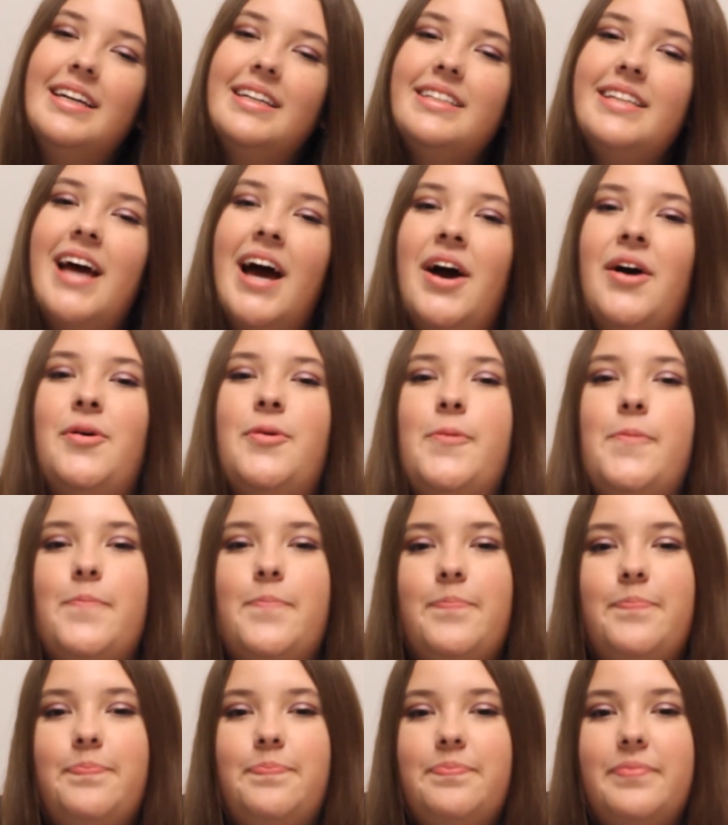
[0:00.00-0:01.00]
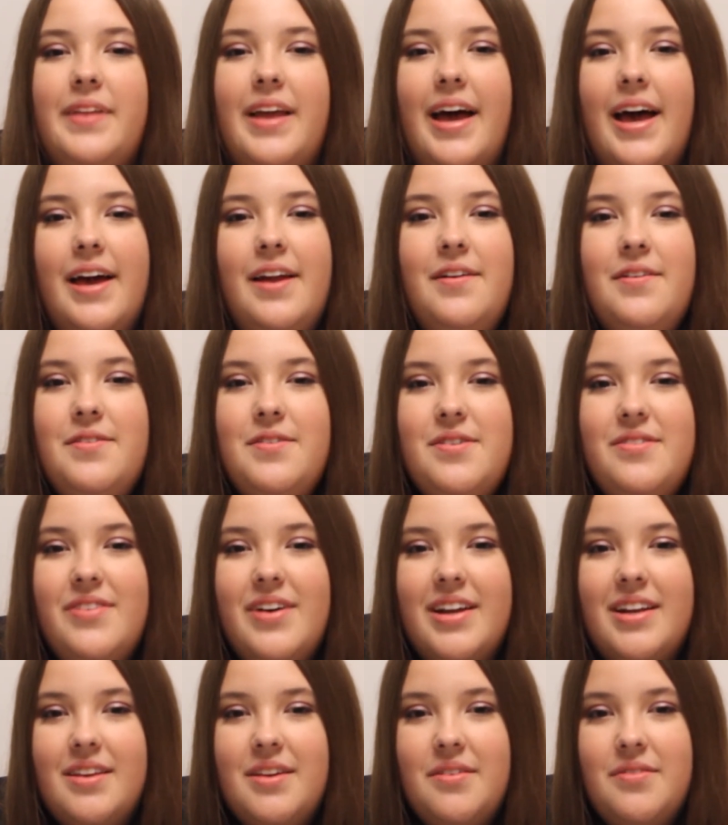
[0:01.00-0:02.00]
Now, I don't know if
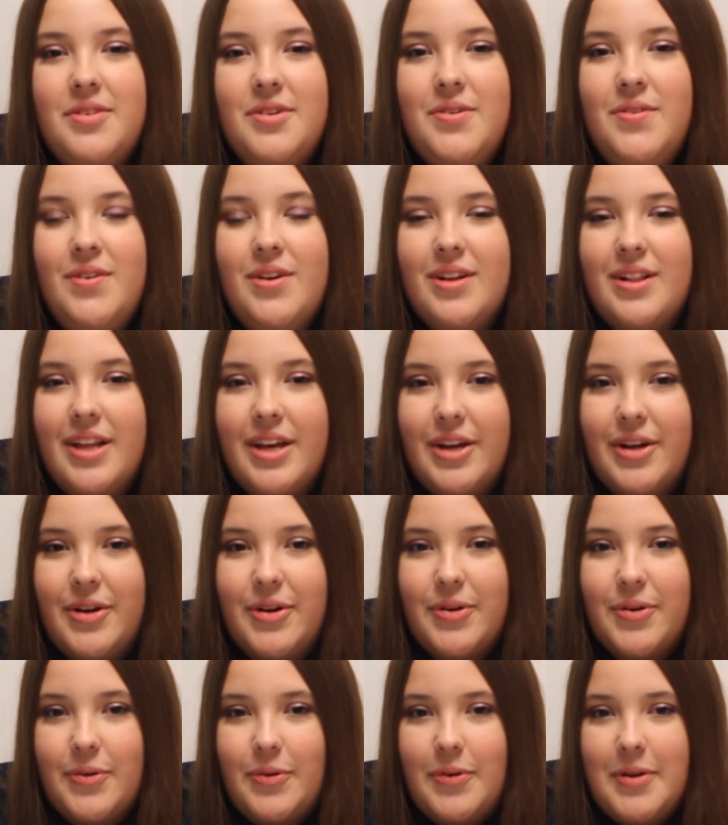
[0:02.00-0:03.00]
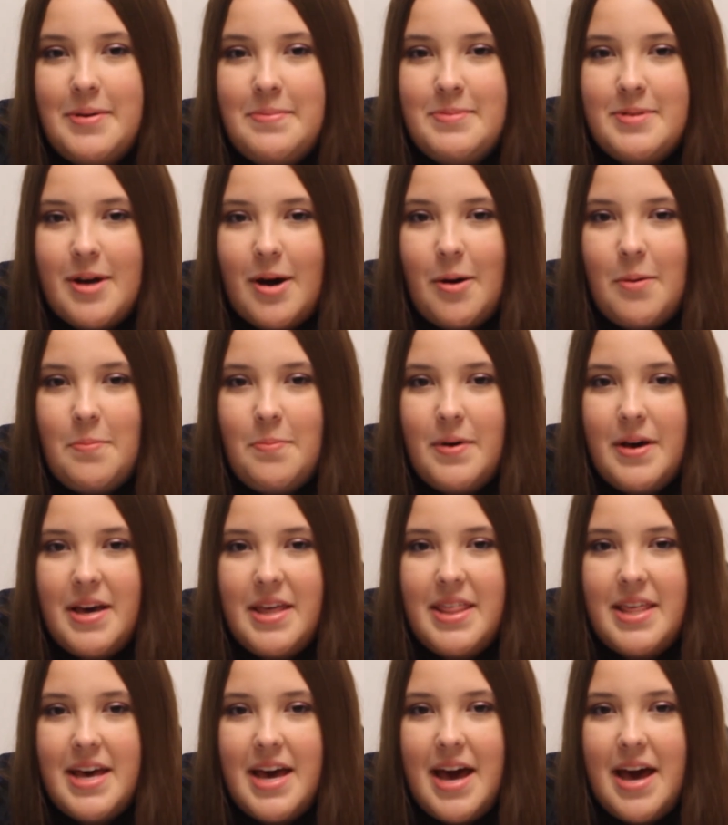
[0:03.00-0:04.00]
any of you are like creeped out by
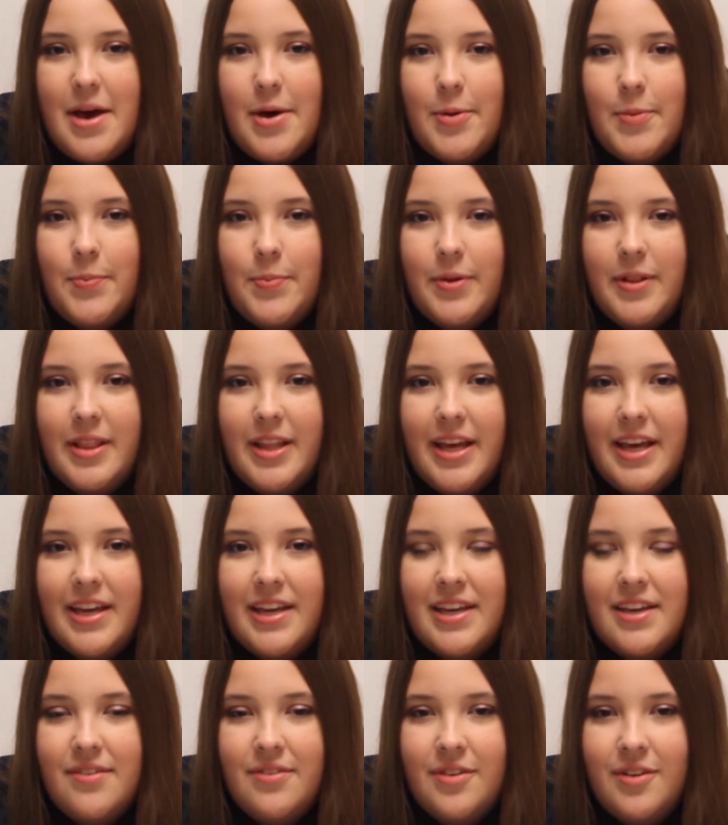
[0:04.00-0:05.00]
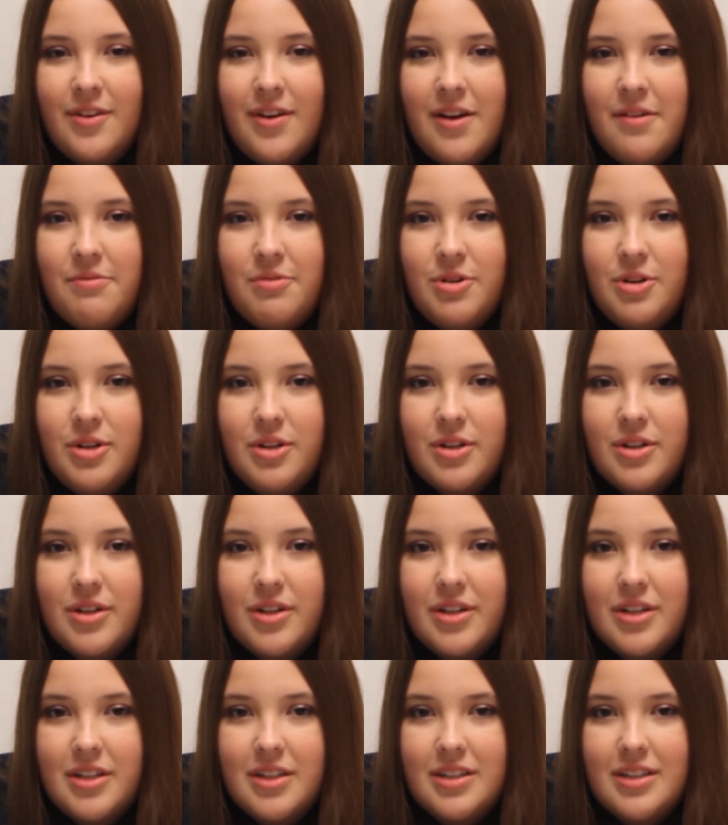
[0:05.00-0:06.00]
that, but like if you're ever
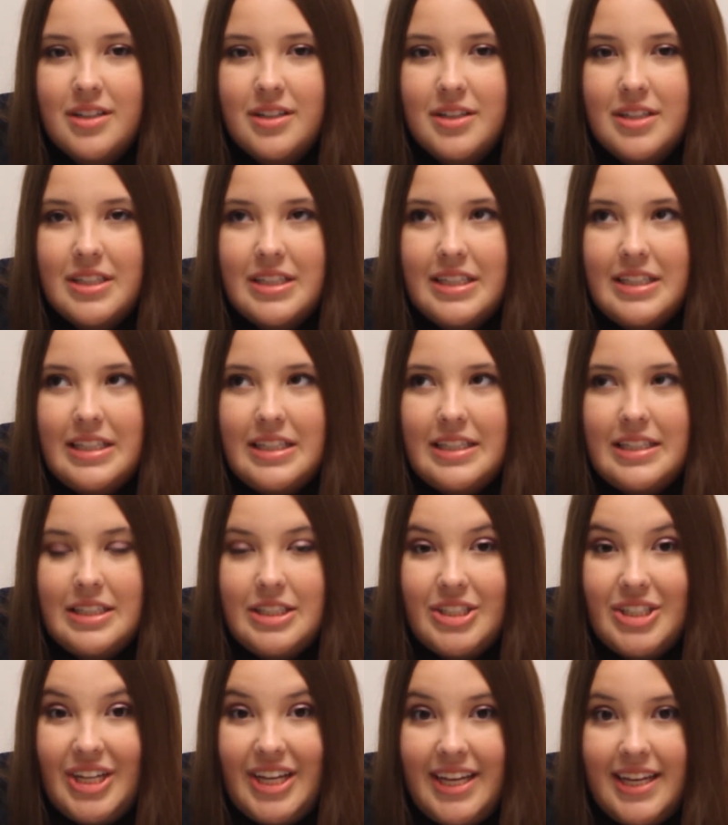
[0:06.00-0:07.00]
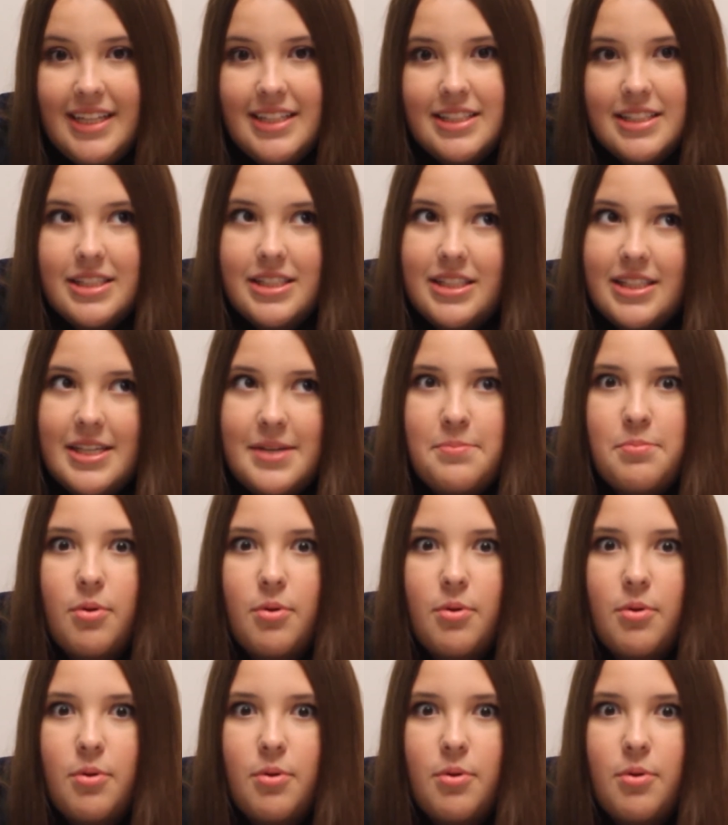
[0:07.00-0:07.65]
in sleep